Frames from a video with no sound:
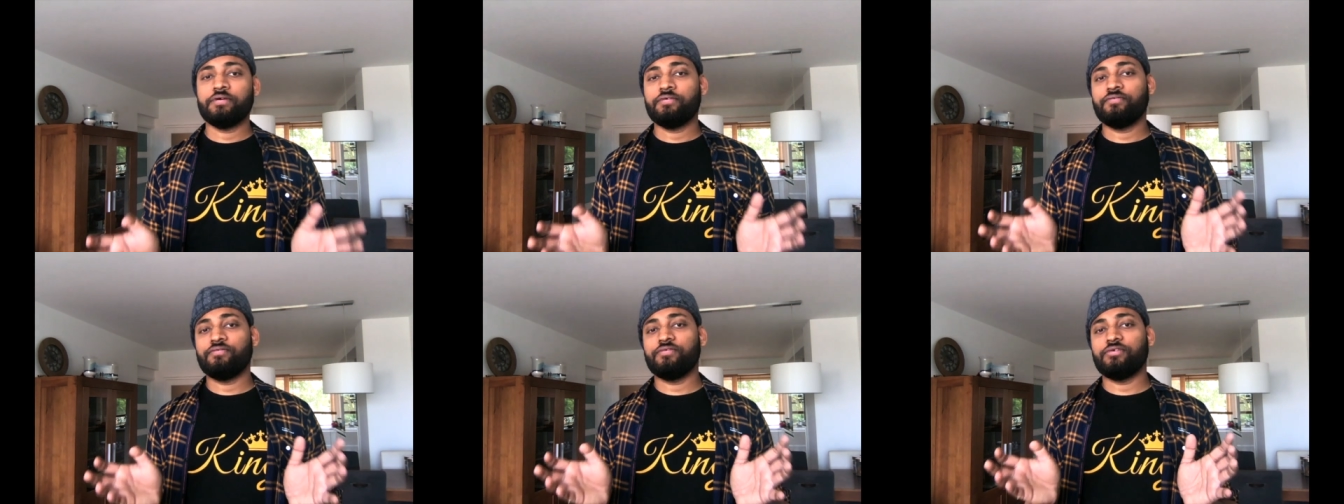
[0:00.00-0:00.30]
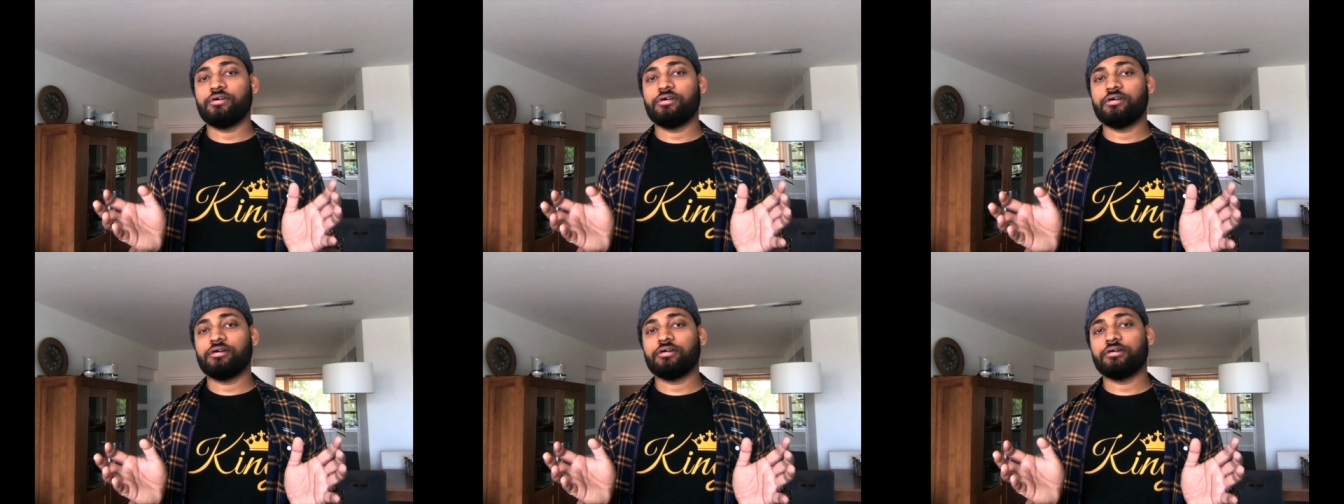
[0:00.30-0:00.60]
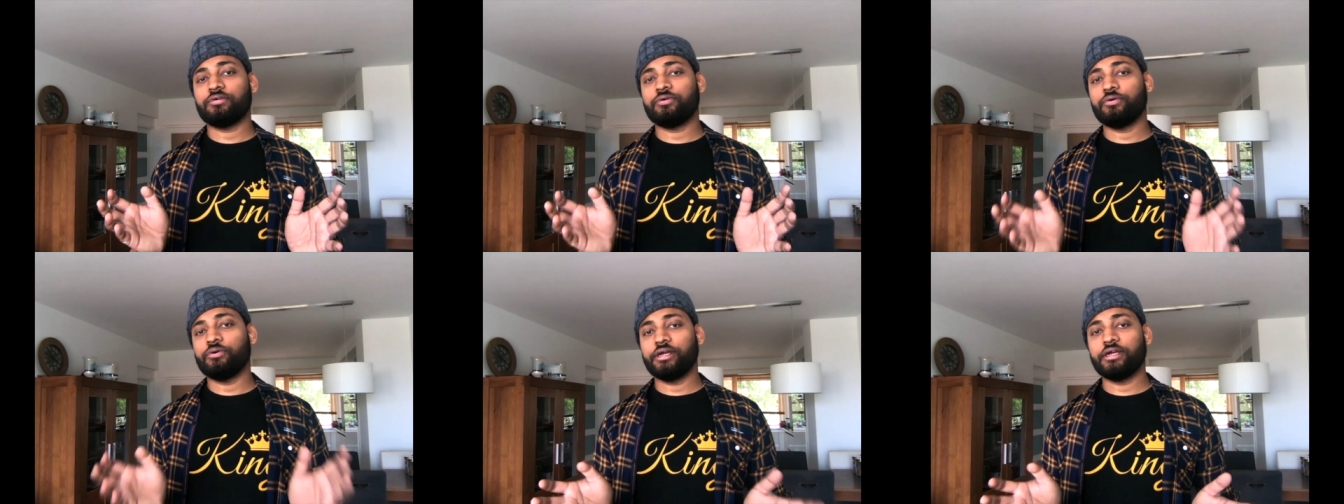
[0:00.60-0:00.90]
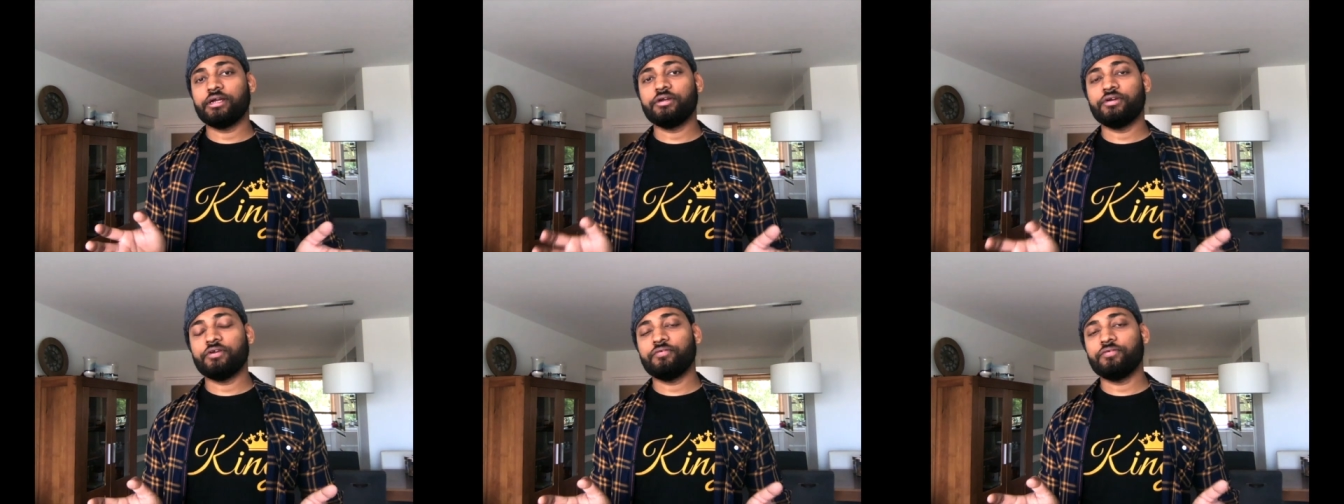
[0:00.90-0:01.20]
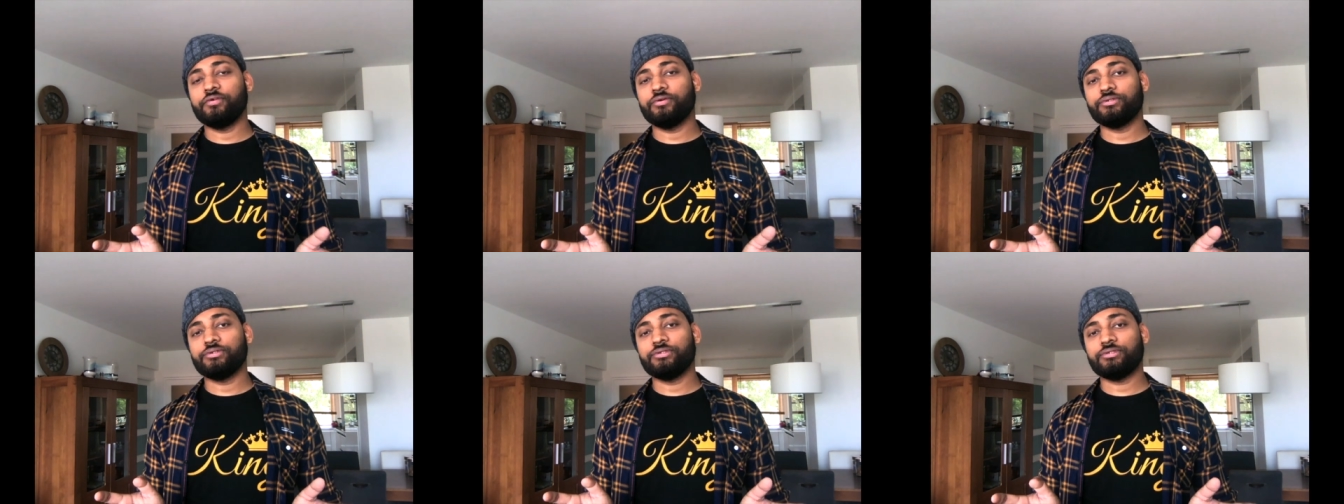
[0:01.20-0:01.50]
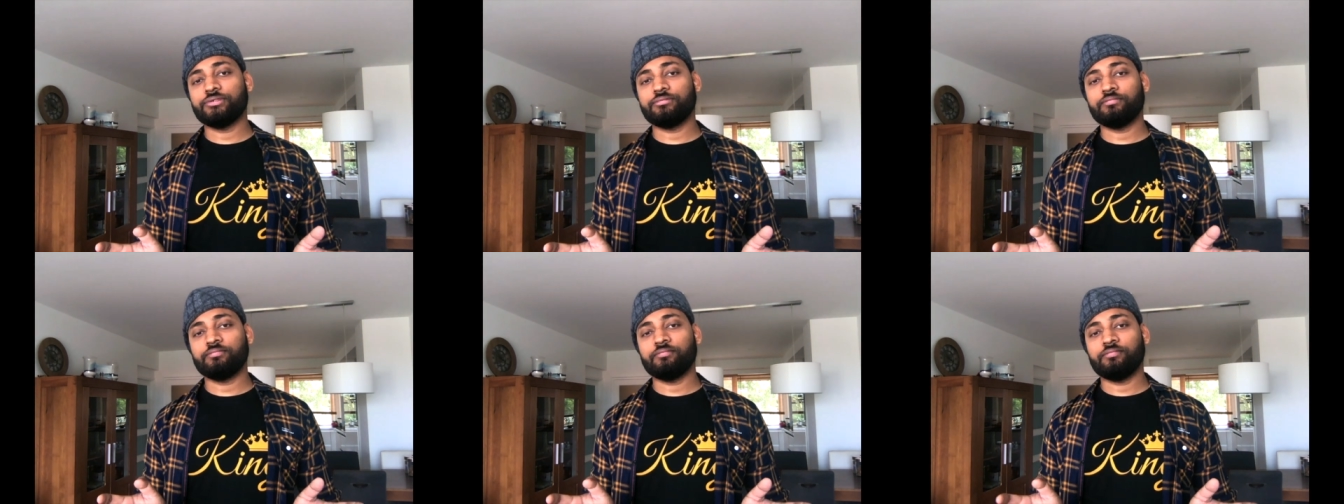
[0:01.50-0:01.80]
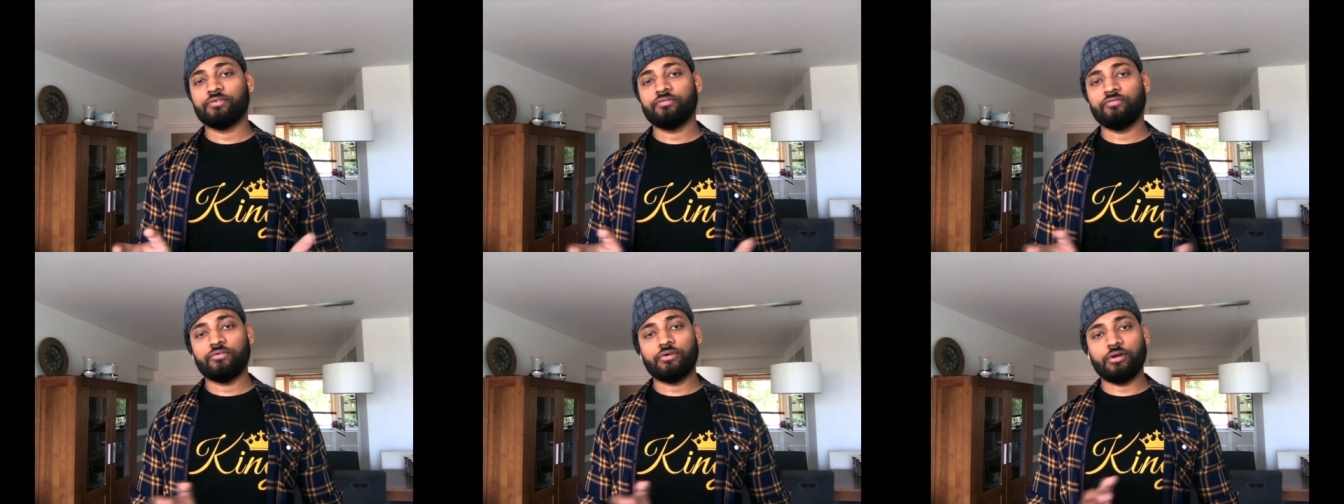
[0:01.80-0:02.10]
for coding interviews
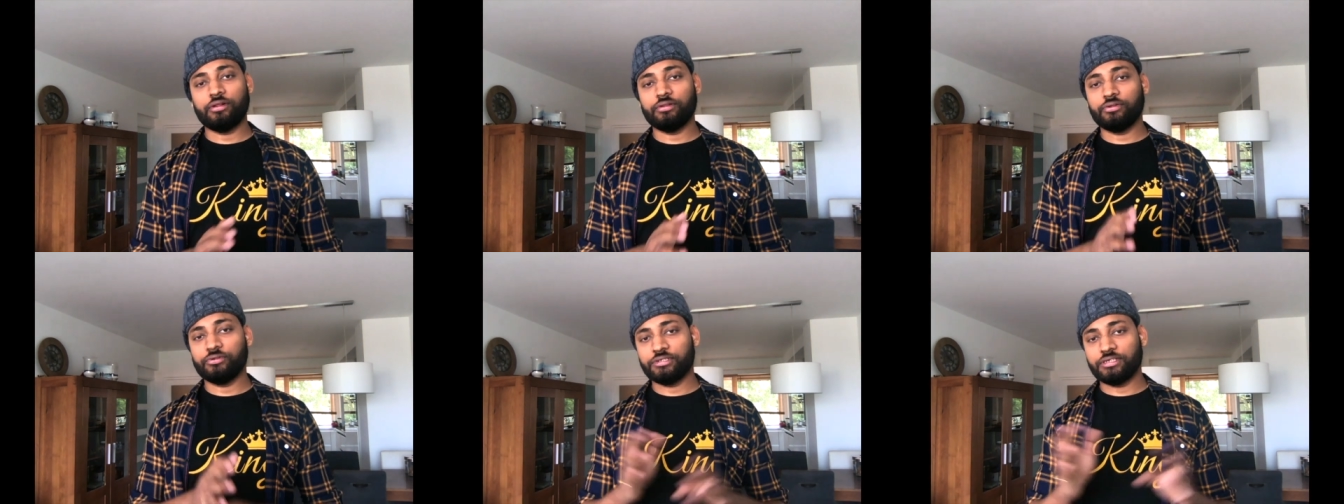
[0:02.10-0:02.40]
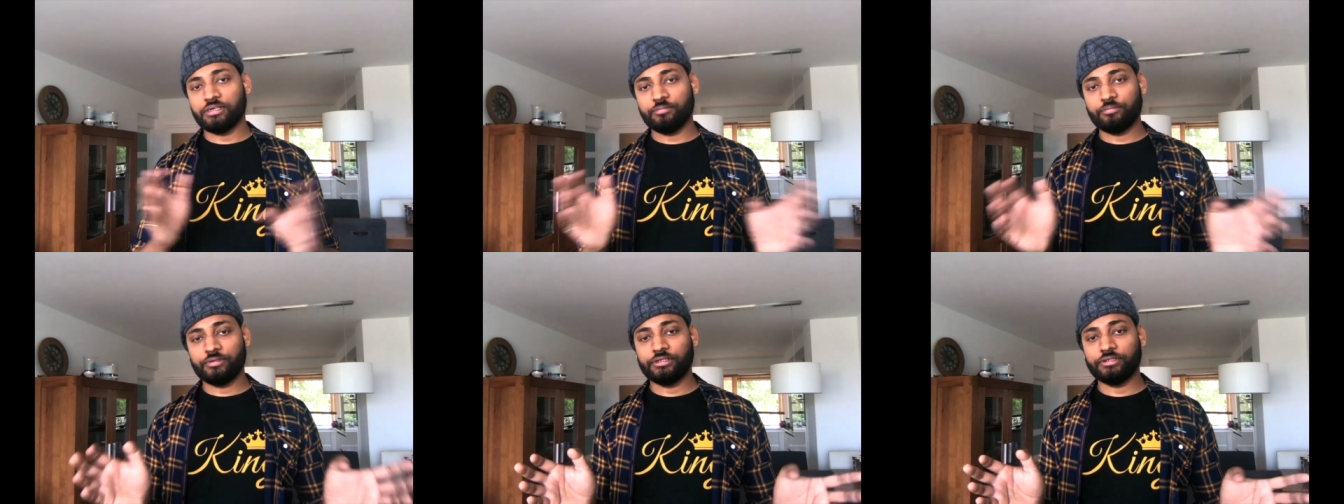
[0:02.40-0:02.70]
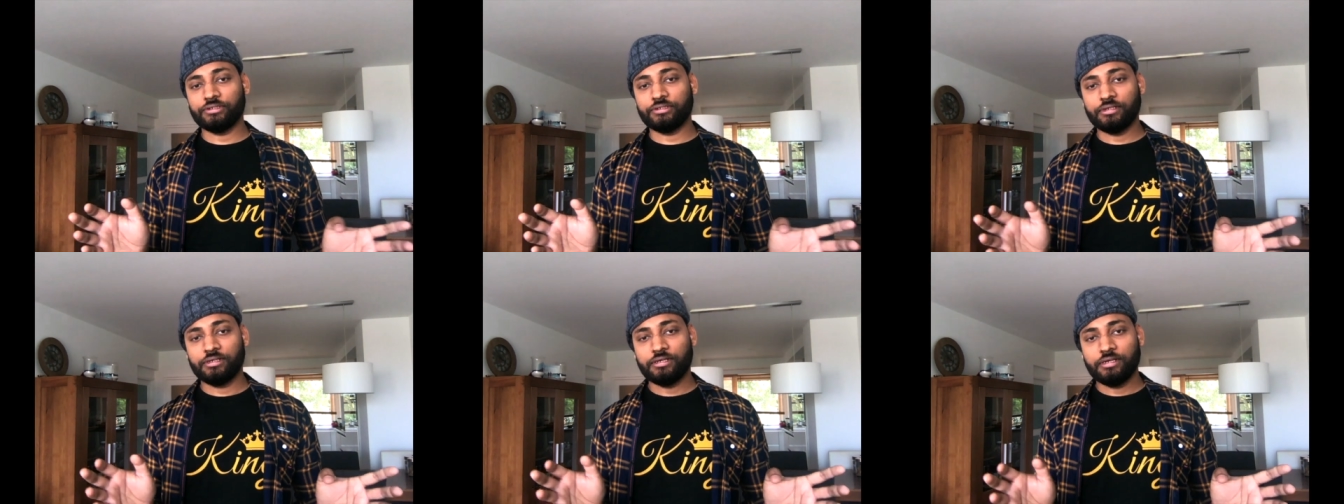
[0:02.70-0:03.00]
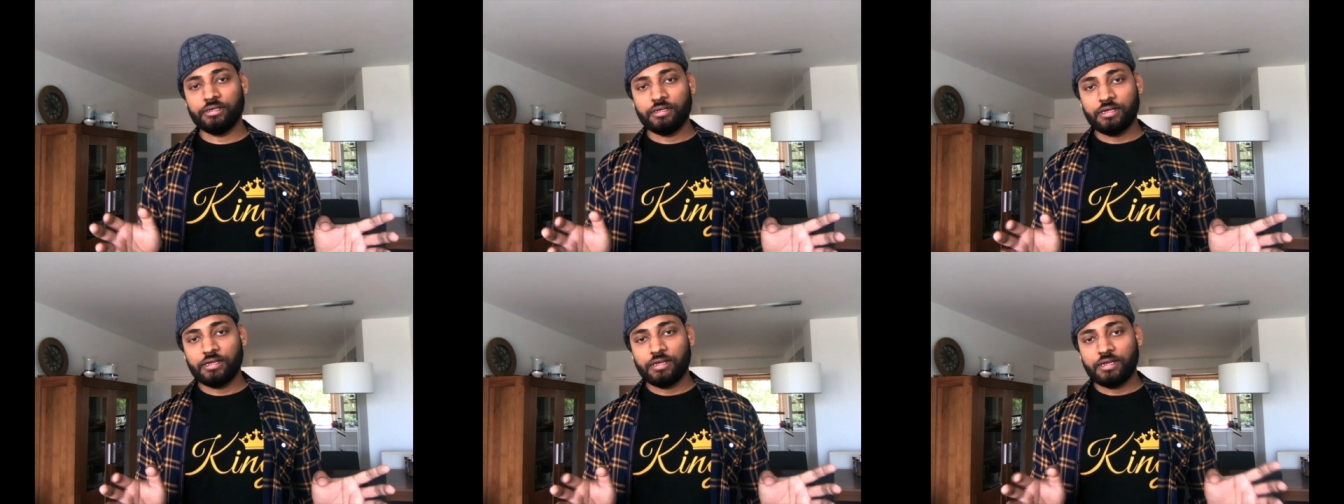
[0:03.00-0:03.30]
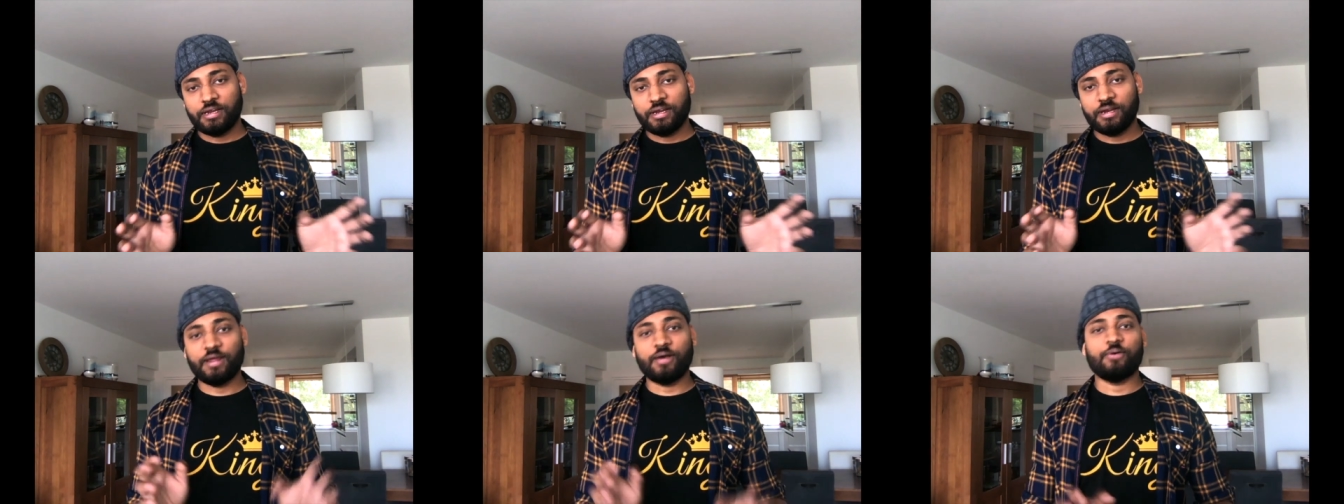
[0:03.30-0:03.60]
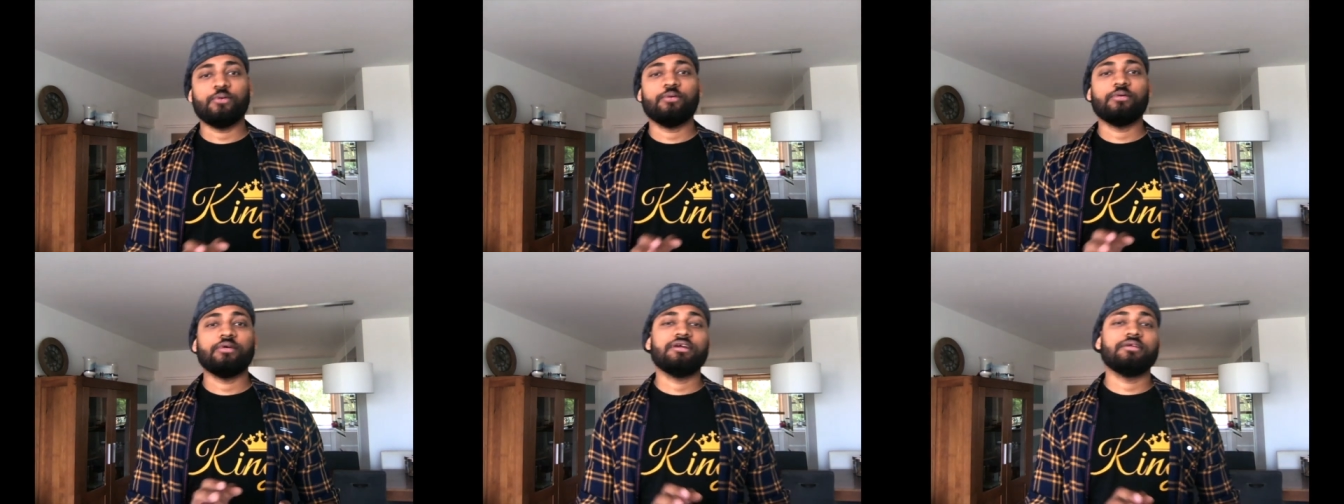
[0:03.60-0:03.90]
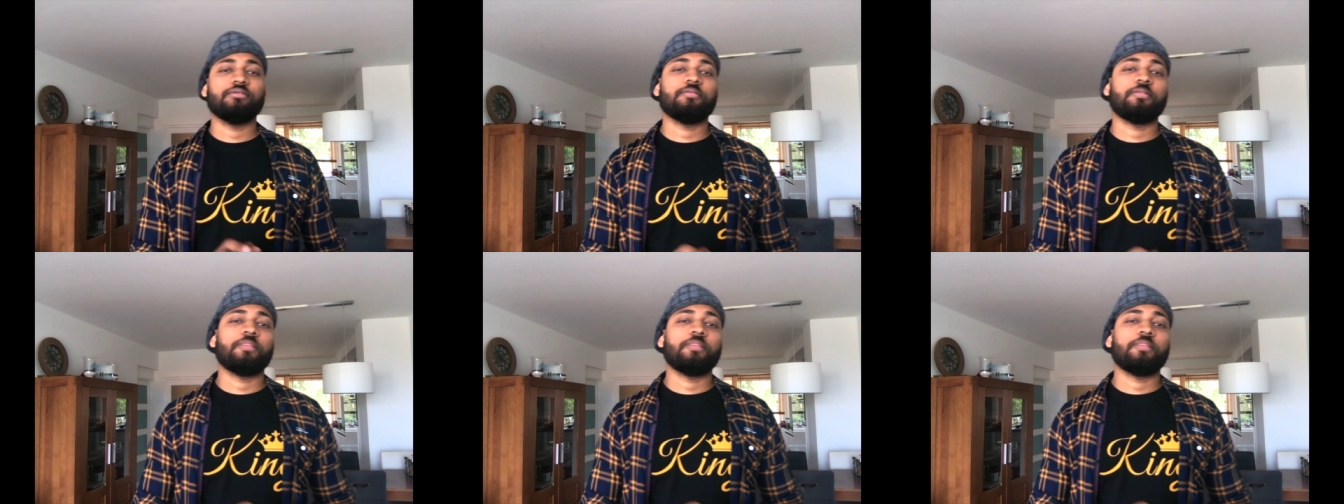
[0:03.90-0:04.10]
for all those companies. Now,